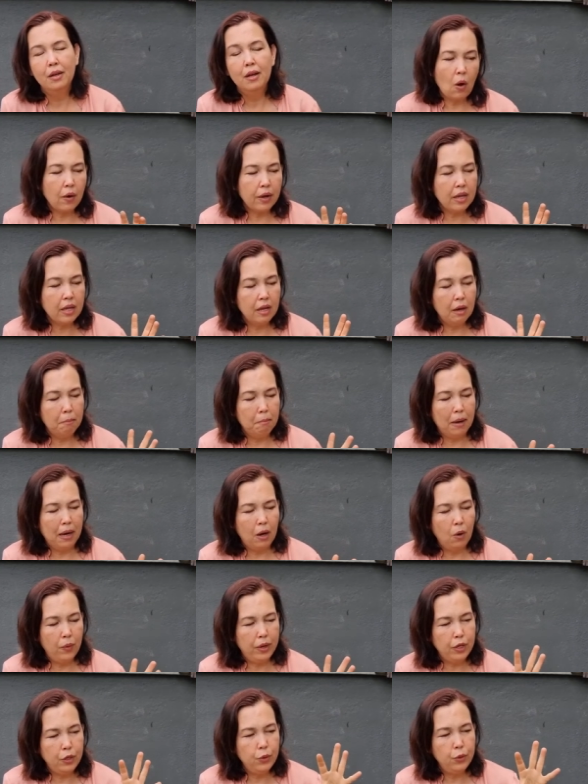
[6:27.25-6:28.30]
talking
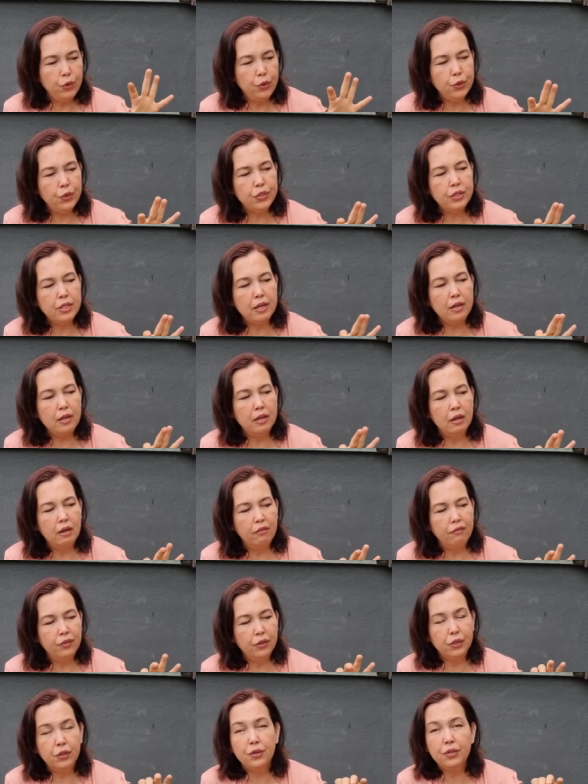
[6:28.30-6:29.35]
about when you're using the
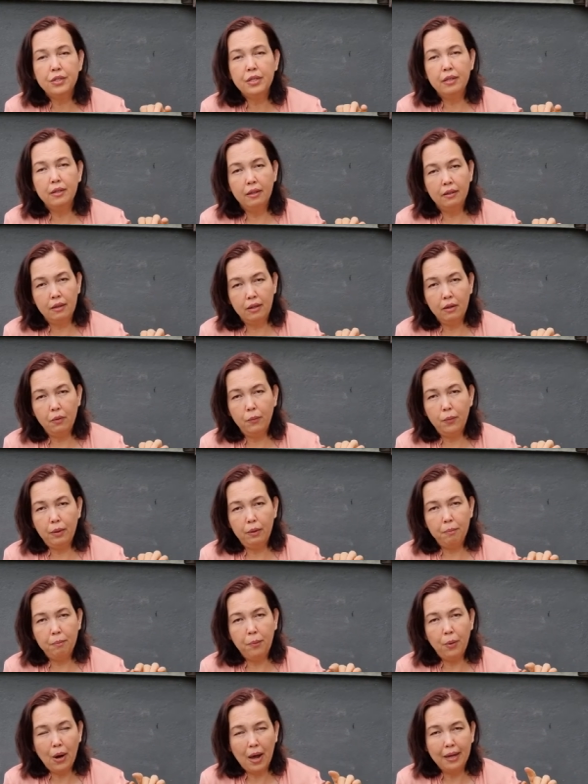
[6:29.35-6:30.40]
photosynthetic with
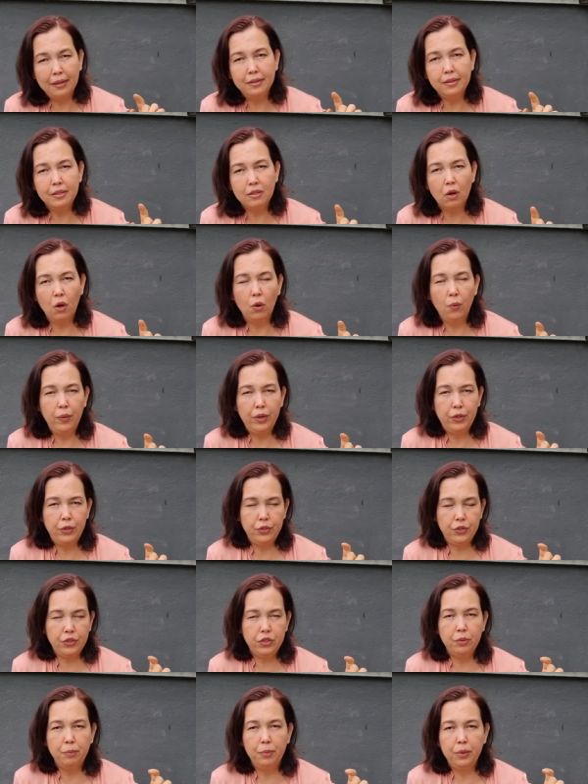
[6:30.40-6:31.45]
plants or
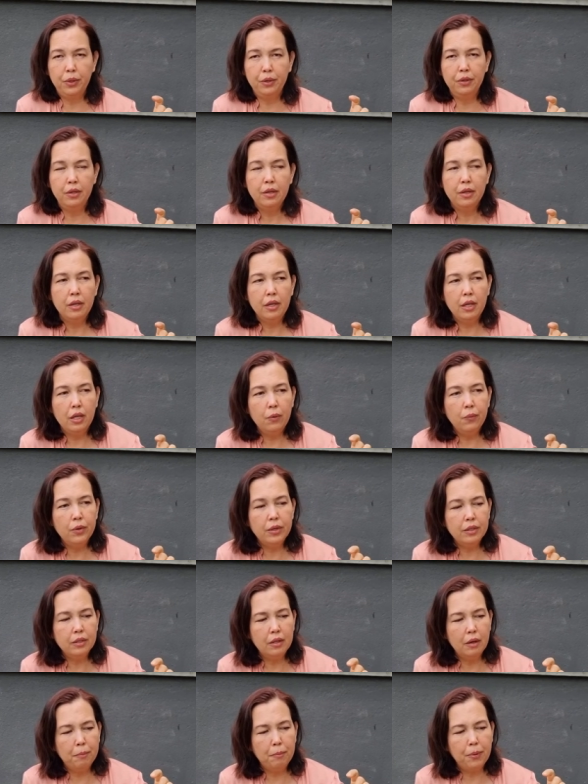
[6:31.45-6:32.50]
vegetable
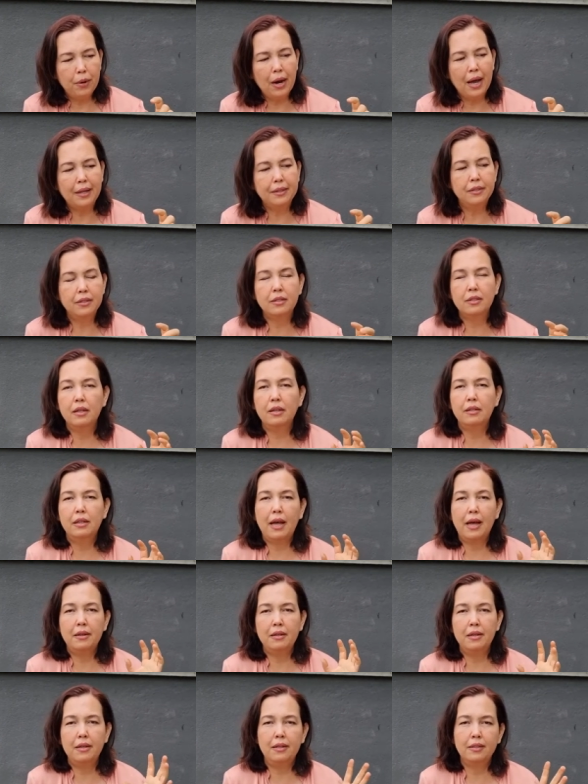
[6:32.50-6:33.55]
even the plants
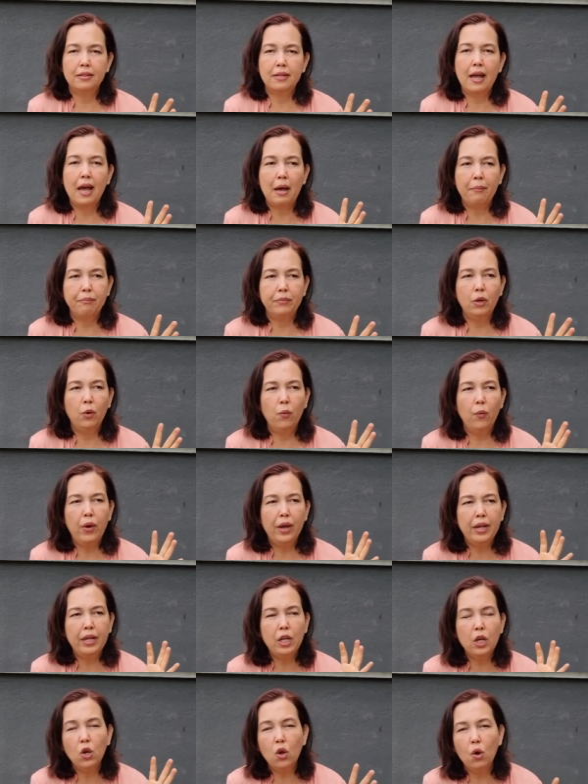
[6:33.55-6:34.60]
that is have the
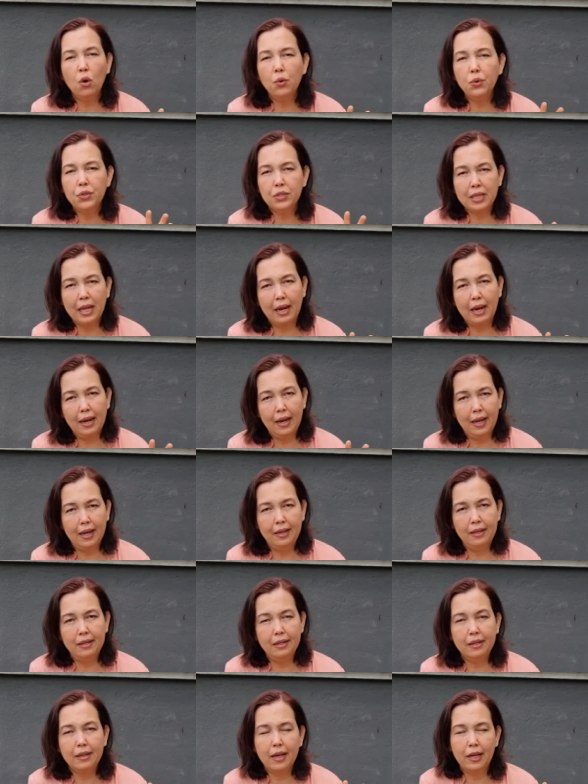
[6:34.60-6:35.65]
very low sunlight
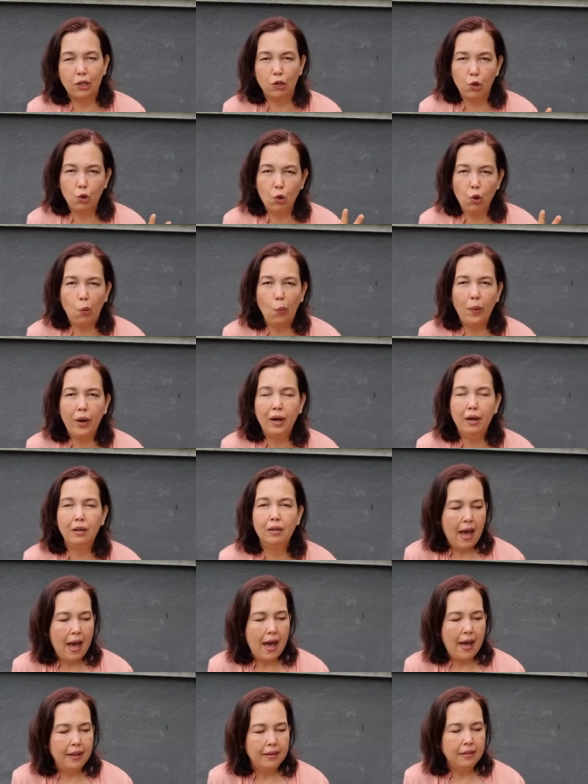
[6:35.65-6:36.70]
it can grow well
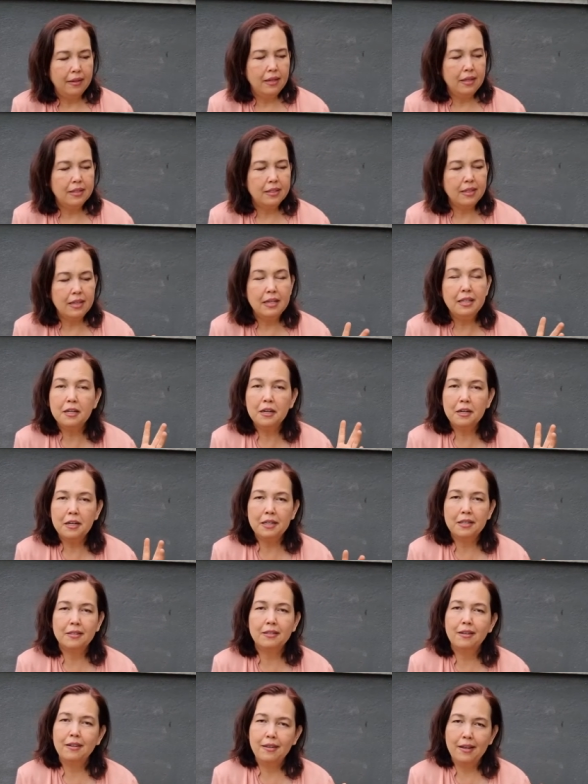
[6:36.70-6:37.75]
and it's
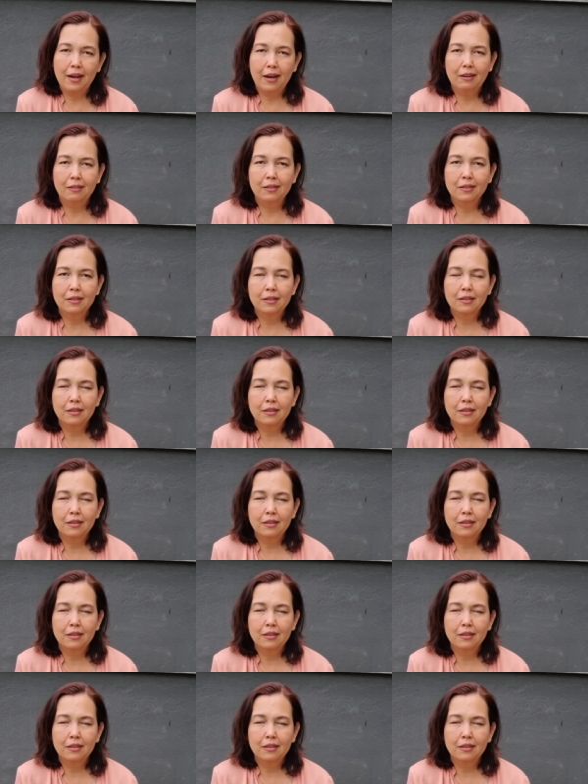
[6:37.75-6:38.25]
increase the yield